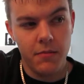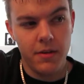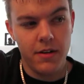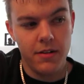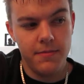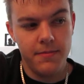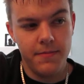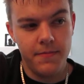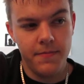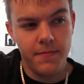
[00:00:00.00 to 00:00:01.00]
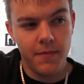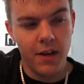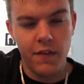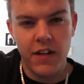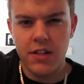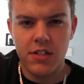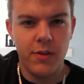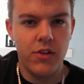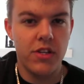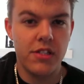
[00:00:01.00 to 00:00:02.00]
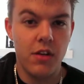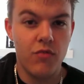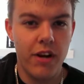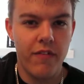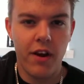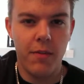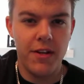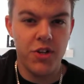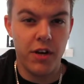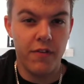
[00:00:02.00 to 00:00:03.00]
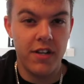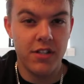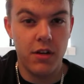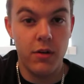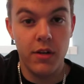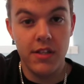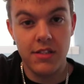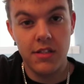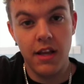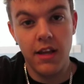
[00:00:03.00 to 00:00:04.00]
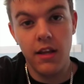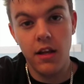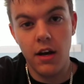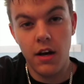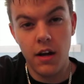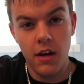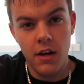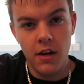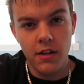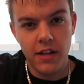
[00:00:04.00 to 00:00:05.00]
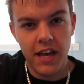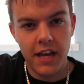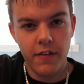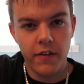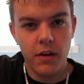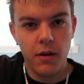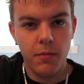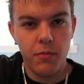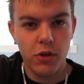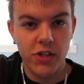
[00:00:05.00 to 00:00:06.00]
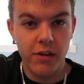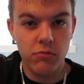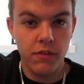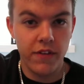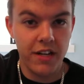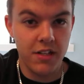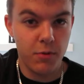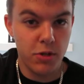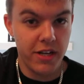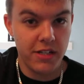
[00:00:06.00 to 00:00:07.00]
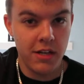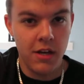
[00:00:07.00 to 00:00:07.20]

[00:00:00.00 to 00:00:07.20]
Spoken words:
But I found that so interesting. I'd really recommend Jacque Fresco. He's the head of a project called the Venus Project,